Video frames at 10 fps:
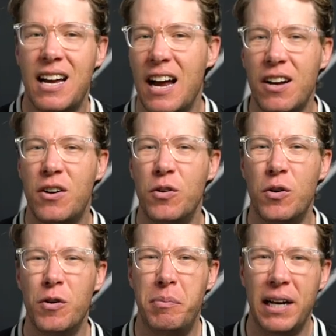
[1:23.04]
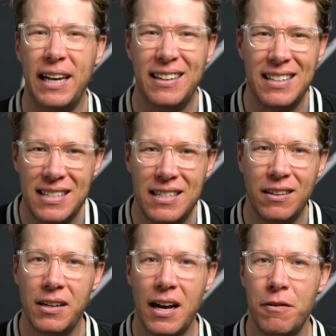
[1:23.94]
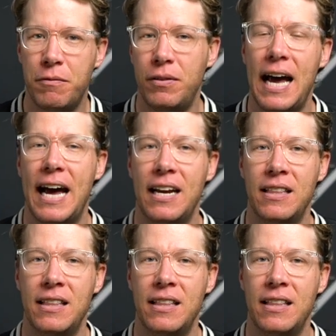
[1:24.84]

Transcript: kind of cool, but it's still kind of flat.